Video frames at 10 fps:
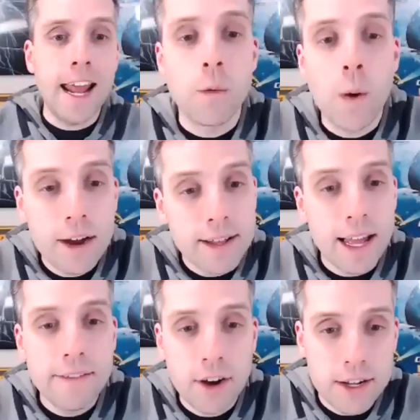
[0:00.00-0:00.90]

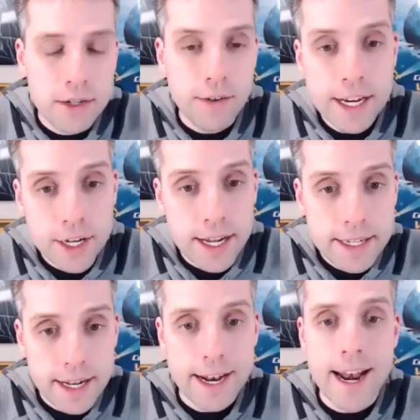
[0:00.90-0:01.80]
wildlife
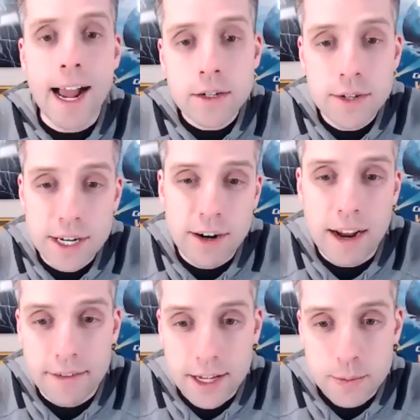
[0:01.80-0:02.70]
conservationist, a National
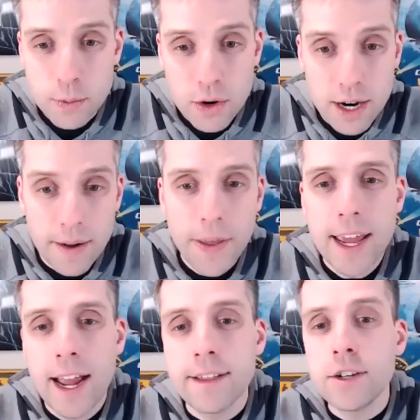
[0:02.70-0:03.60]
Geographic explorer,
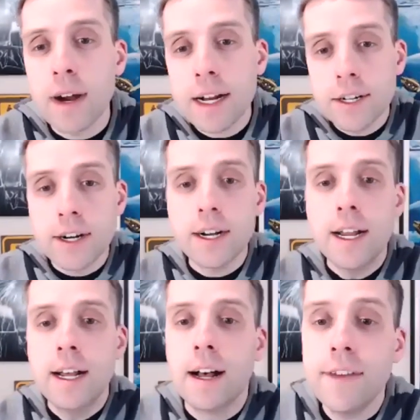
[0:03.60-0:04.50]
and the director
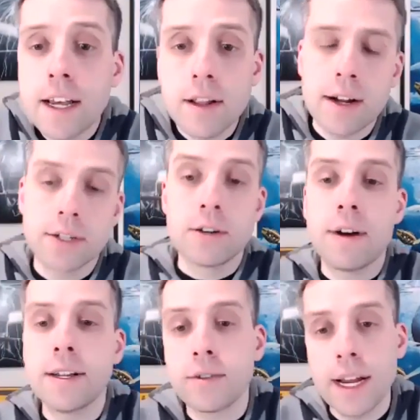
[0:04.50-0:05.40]
of ecological
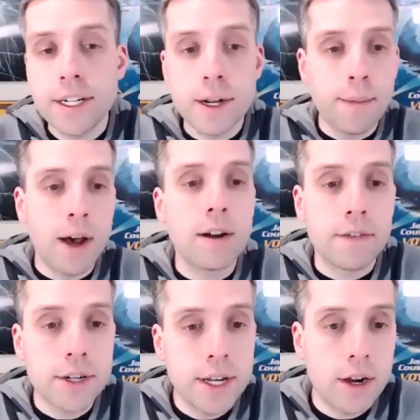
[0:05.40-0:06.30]
restoration and
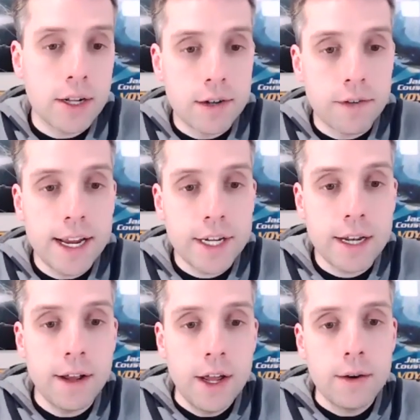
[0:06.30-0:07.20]
biodiversity
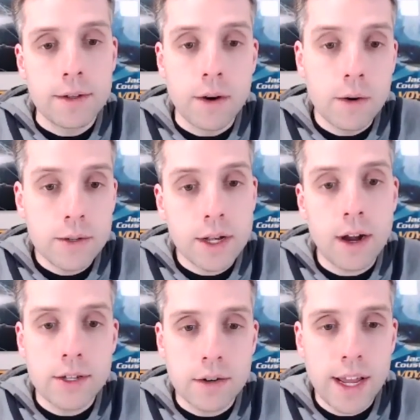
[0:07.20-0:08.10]
conservation with the Osa
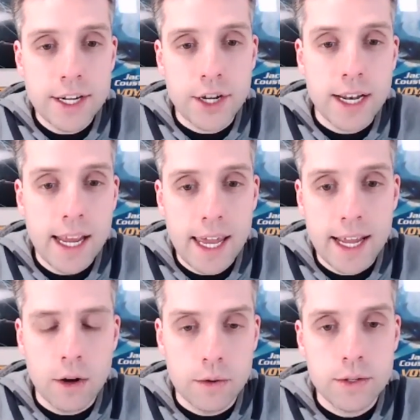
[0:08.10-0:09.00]
Conservation in
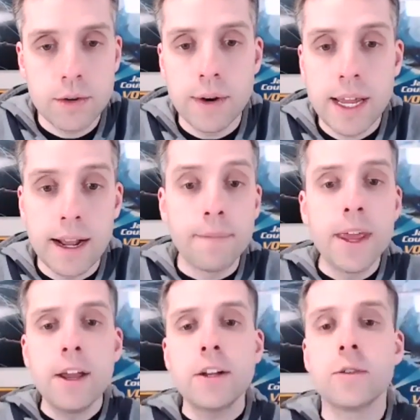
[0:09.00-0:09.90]
Costa Rica.
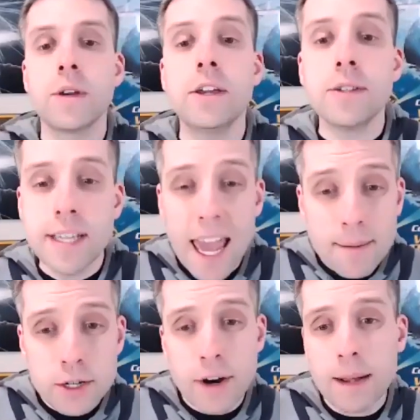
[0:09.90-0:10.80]
So he uses
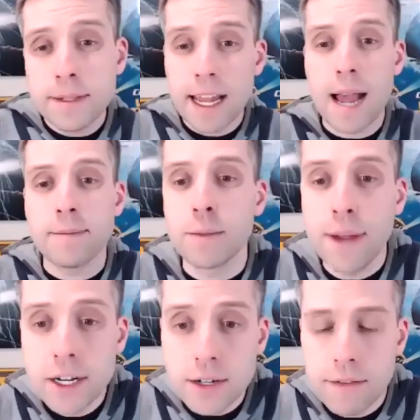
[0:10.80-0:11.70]
camera traps to capture
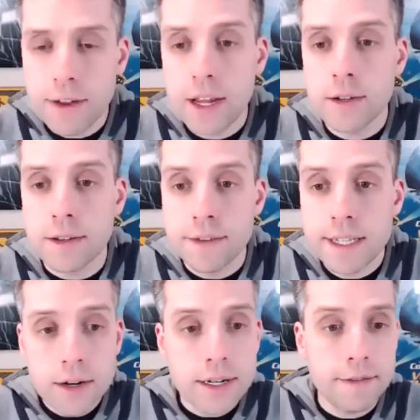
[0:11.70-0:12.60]
pictures and videos of
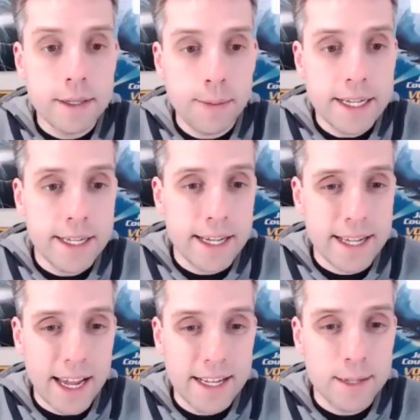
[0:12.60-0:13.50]
secretive species
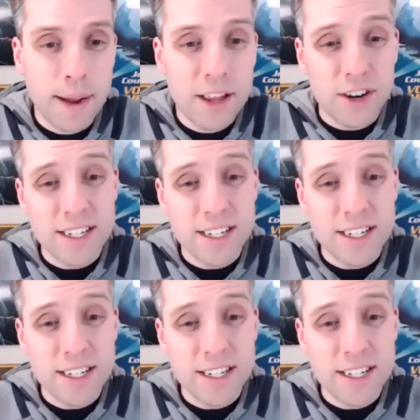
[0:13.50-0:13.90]
that can spend their